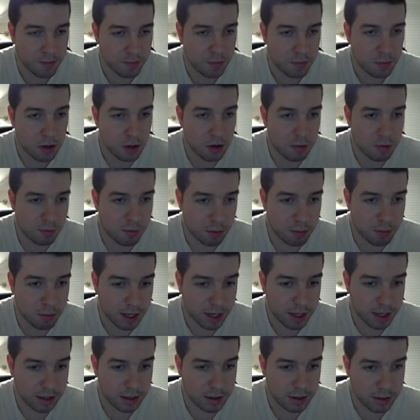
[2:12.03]
from back
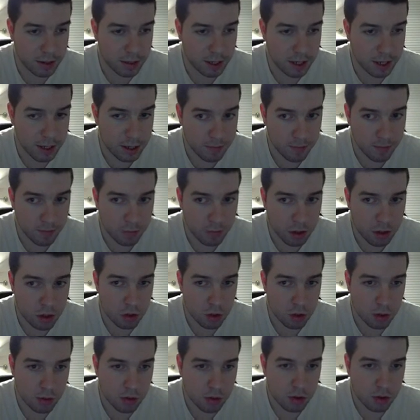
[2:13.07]
in the day. So
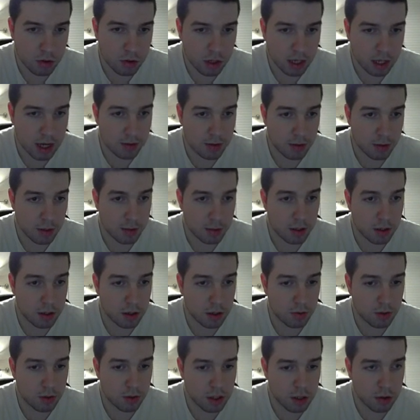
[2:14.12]
even though they have limited
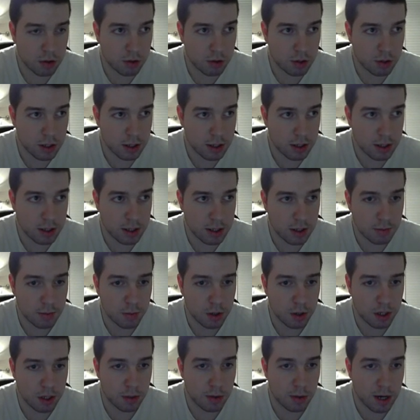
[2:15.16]
resources, this is a
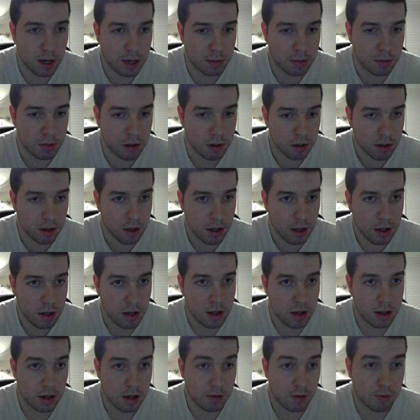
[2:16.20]
pretty viable
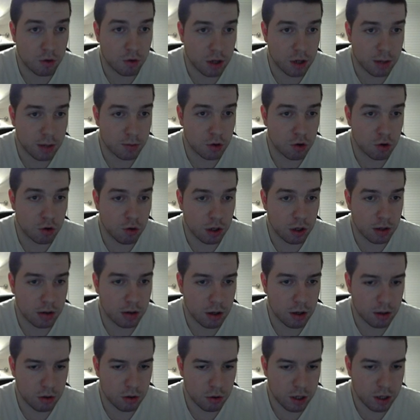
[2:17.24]
thing for them to do.
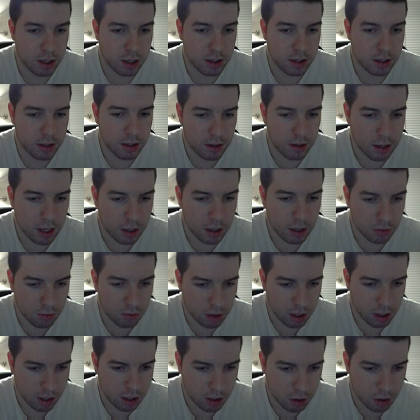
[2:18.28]
And look at it now,
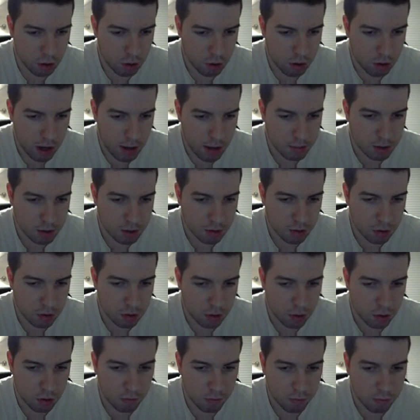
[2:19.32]
like no apps
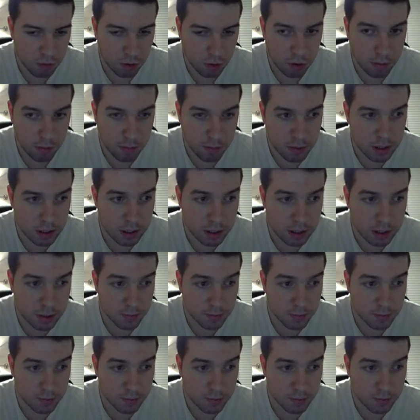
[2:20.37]
control from